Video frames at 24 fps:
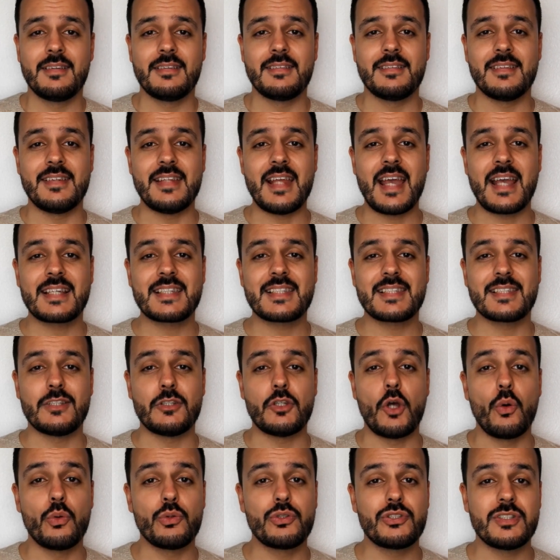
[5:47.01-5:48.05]
The next
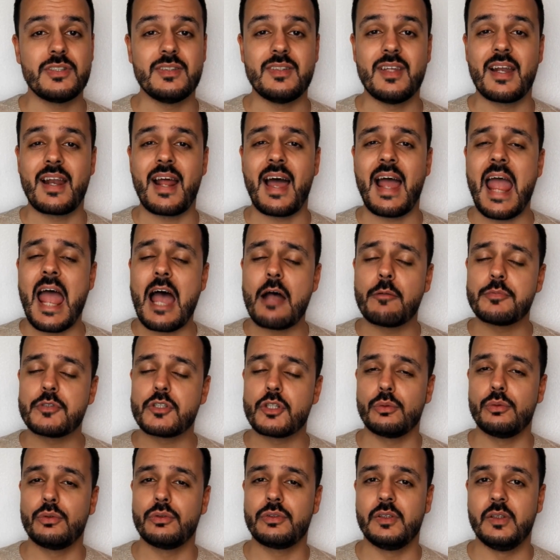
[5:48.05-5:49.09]
note that I
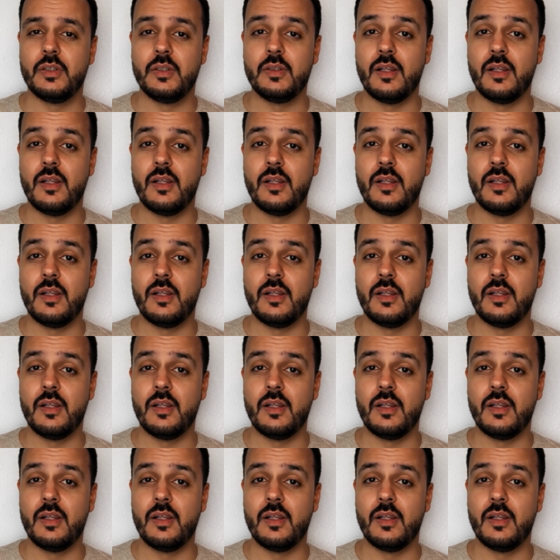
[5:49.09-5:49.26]
absolutely